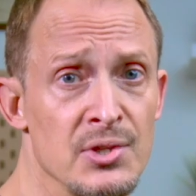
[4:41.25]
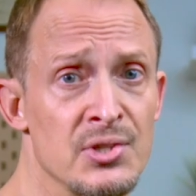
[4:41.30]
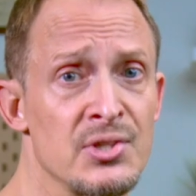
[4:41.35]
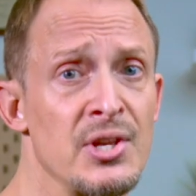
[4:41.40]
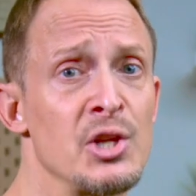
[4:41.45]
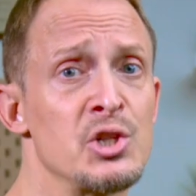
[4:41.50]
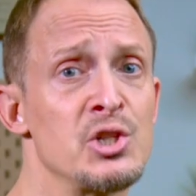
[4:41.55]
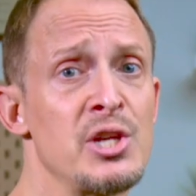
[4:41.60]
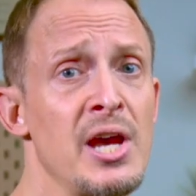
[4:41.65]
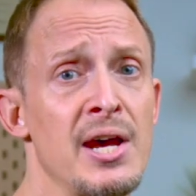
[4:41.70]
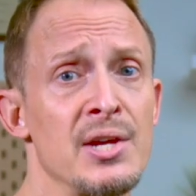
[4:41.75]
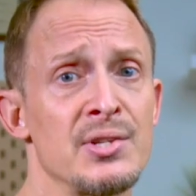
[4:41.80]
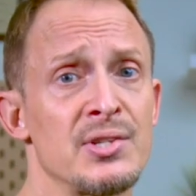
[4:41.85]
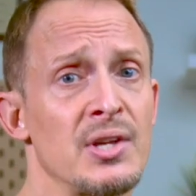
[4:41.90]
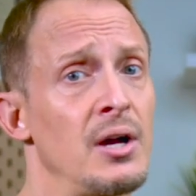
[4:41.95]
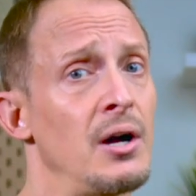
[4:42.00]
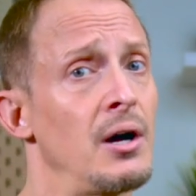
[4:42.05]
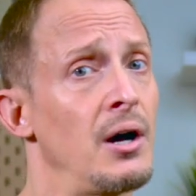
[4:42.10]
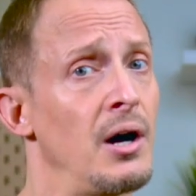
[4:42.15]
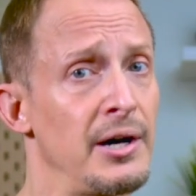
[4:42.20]
such as
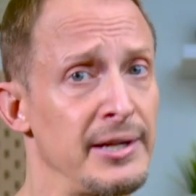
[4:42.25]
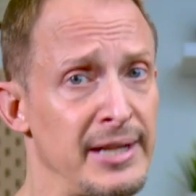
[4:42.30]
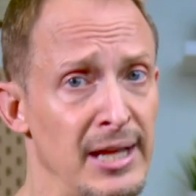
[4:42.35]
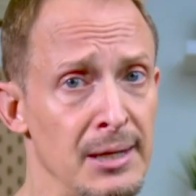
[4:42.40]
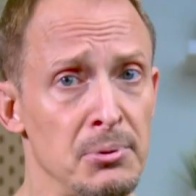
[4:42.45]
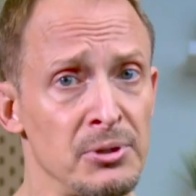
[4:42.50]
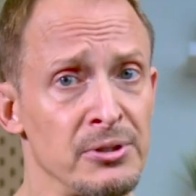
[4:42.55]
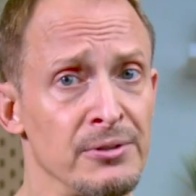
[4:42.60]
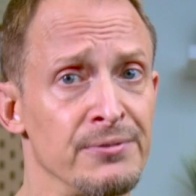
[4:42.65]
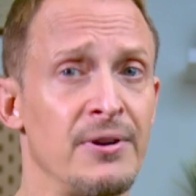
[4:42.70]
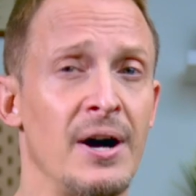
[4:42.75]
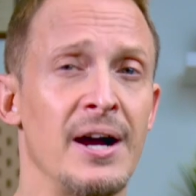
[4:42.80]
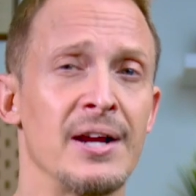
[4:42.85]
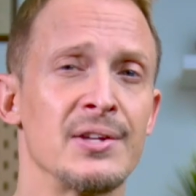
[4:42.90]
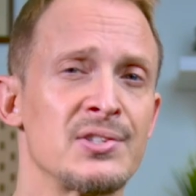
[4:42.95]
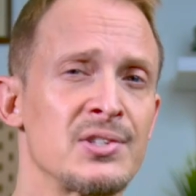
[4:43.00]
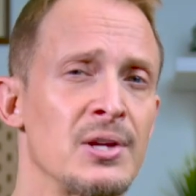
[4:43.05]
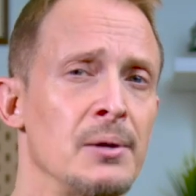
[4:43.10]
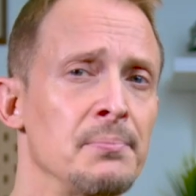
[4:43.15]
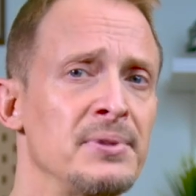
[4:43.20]
unable to find
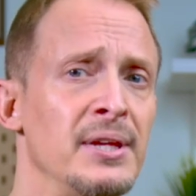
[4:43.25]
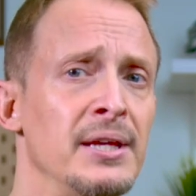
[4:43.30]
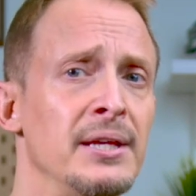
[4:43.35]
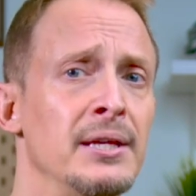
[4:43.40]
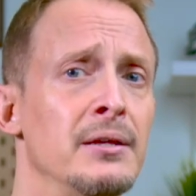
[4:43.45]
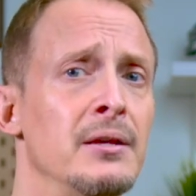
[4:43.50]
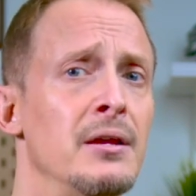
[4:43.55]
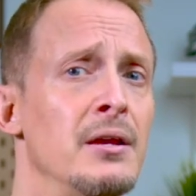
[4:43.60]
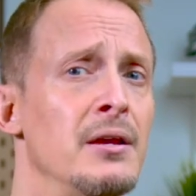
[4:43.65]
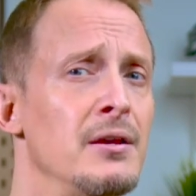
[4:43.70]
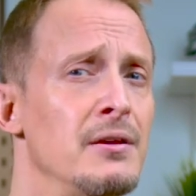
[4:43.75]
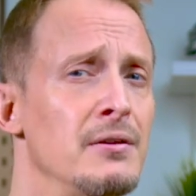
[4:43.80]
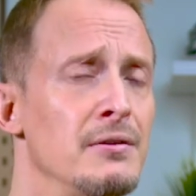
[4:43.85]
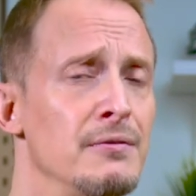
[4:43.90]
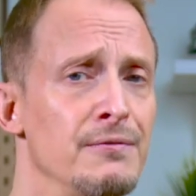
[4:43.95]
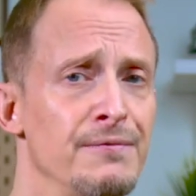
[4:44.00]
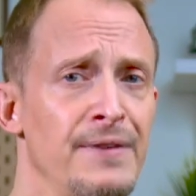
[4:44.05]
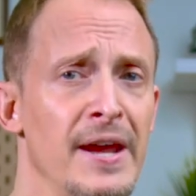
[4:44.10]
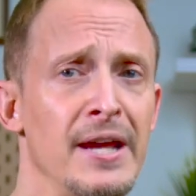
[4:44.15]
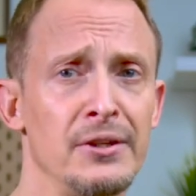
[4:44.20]
something,
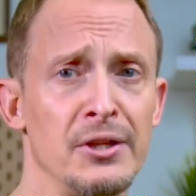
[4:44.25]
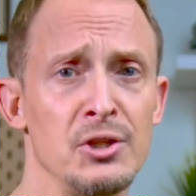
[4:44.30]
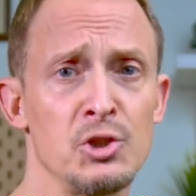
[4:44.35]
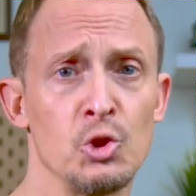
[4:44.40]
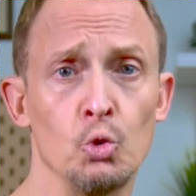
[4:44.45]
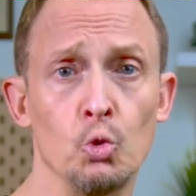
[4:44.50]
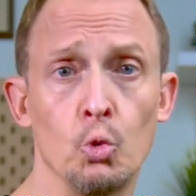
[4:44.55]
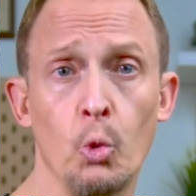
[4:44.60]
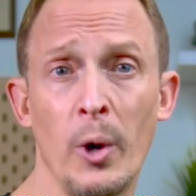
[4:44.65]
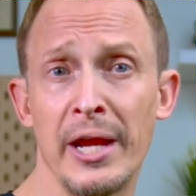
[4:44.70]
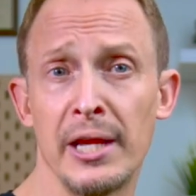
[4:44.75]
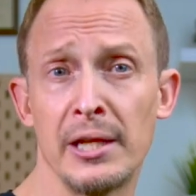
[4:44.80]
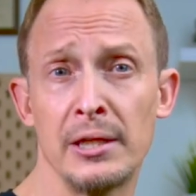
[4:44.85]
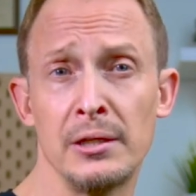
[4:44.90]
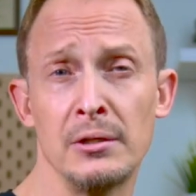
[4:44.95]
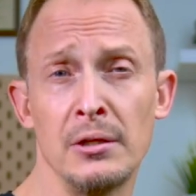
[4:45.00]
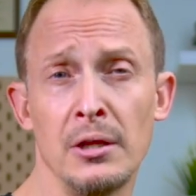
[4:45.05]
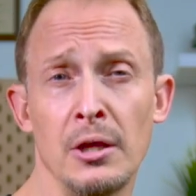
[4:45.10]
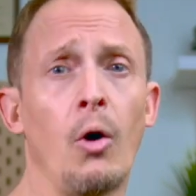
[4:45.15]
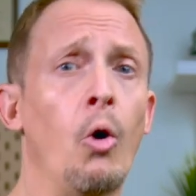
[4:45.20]
failing to
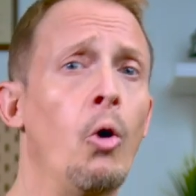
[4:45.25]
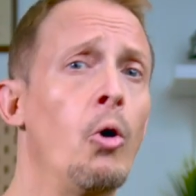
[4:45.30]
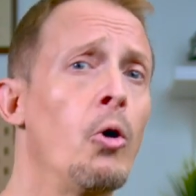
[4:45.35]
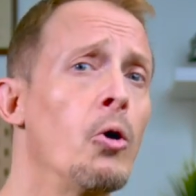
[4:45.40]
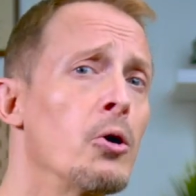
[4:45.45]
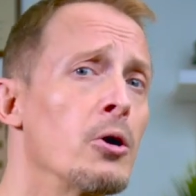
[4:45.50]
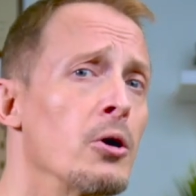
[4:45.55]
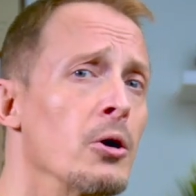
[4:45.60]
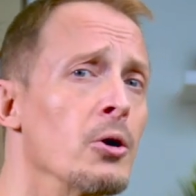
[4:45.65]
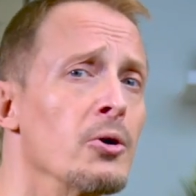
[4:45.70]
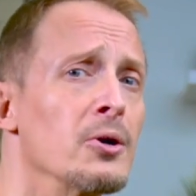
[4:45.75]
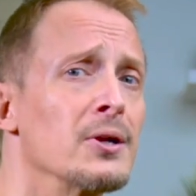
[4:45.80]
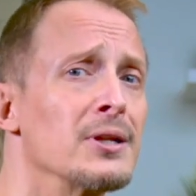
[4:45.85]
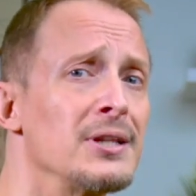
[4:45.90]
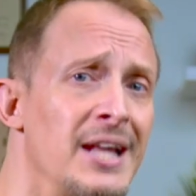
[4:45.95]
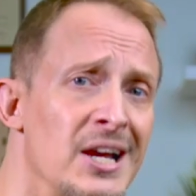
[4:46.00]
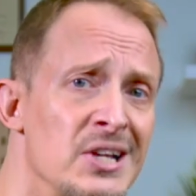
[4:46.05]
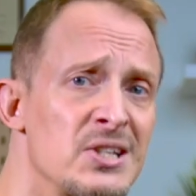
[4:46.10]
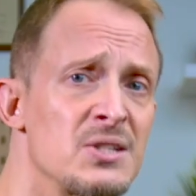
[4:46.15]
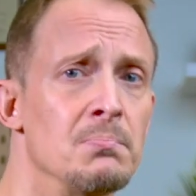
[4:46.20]
win, or earn
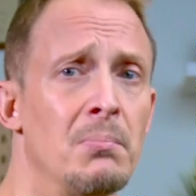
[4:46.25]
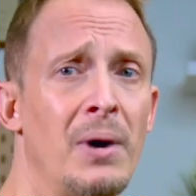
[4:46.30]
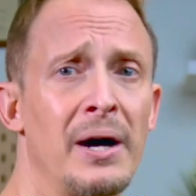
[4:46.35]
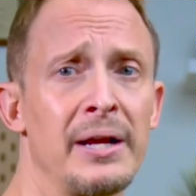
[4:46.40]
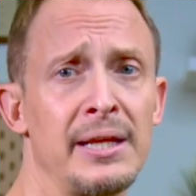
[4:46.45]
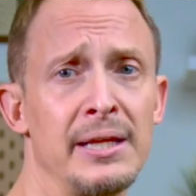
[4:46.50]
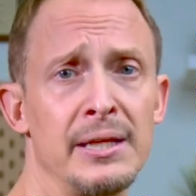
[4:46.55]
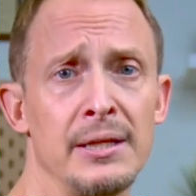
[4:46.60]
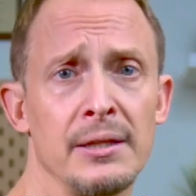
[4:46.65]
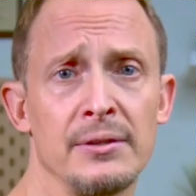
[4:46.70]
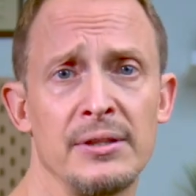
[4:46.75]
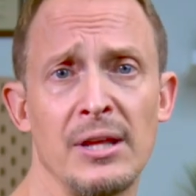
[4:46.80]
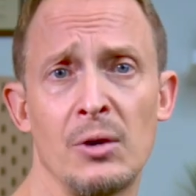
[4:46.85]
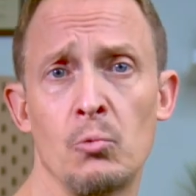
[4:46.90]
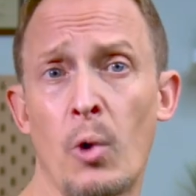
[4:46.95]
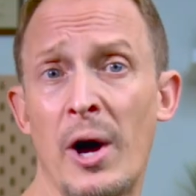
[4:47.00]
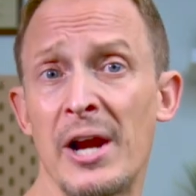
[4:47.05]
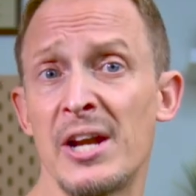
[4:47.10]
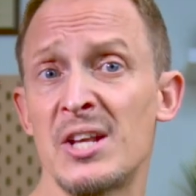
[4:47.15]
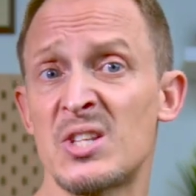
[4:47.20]
less money than
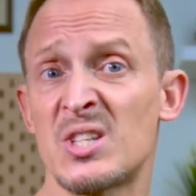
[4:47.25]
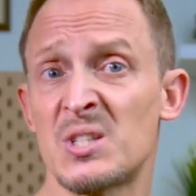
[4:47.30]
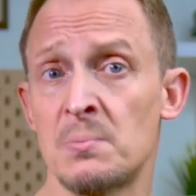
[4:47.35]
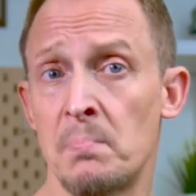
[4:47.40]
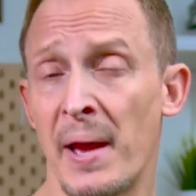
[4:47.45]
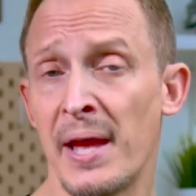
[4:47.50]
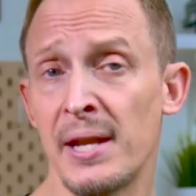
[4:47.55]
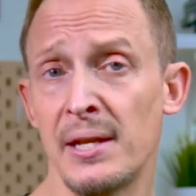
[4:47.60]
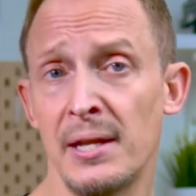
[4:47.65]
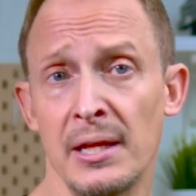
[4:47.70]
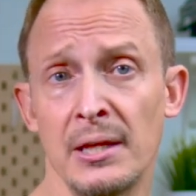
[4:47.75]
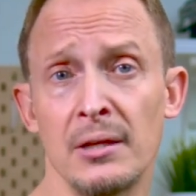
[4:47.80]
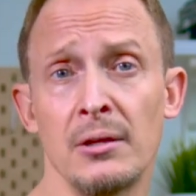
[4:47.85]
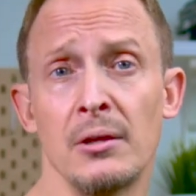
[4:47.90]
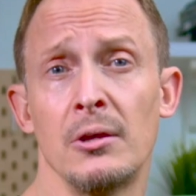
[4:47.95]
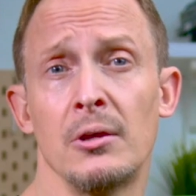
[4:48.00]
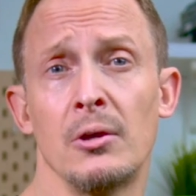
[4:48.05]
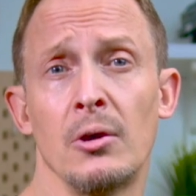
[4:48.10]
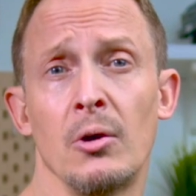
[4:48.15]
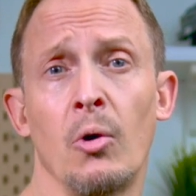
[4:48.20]
one is spending
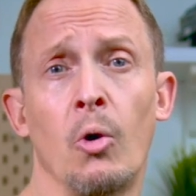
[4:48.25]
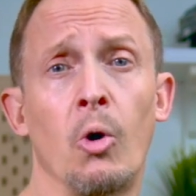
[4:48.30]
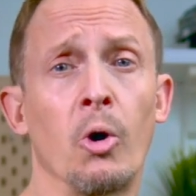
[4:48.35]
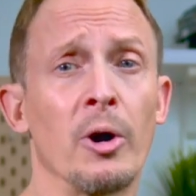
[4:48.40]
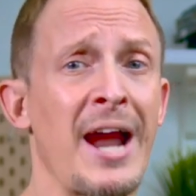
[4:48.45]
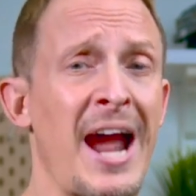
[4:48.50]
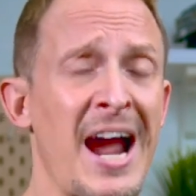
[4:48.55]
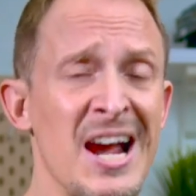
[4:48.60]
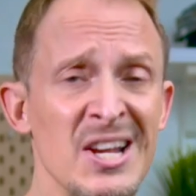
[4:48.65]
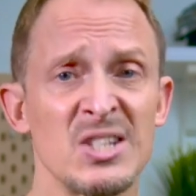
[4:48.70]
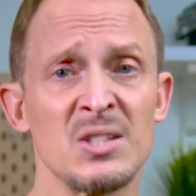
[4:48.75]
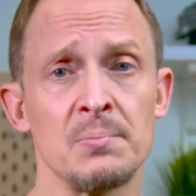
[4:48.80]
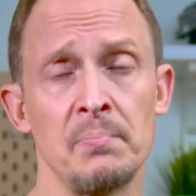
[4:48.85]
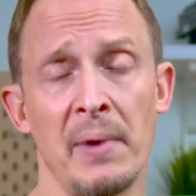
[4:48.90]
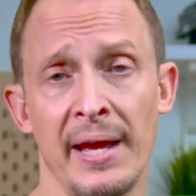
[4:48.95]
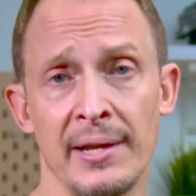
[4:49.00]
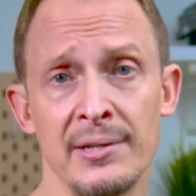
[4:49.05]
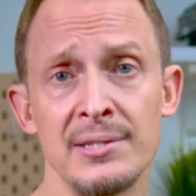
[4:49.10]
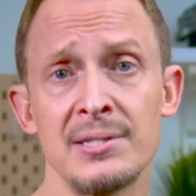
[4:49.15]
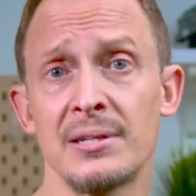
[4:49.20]
or has
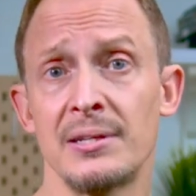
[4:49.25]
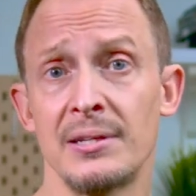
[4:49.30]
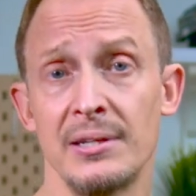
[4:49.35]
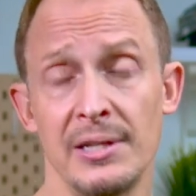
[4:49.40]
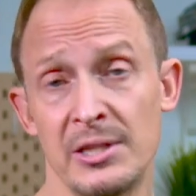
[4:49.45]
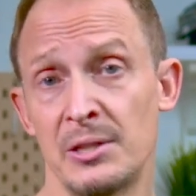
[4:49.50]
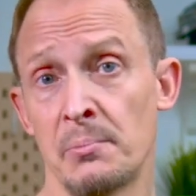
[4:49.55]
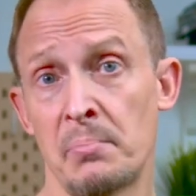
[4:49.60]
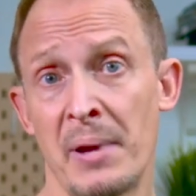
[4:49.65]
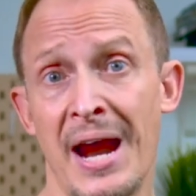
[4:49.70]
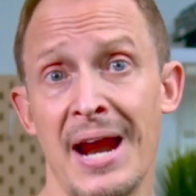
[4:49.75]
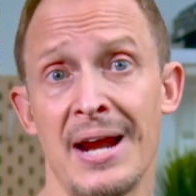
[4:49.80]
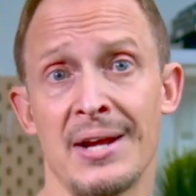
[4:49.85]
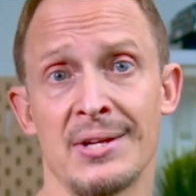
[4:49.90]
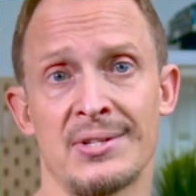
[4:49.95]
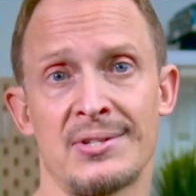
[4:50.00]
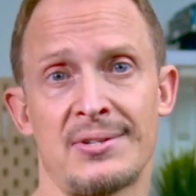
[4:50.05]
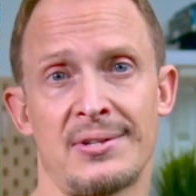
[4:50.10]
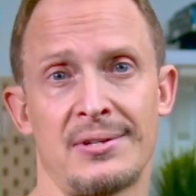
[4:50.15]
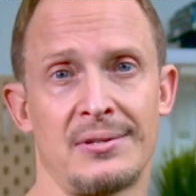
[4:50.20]
spent in the
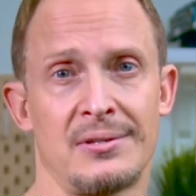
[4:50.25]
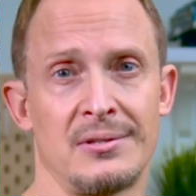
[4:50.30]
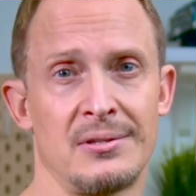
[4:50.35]
past.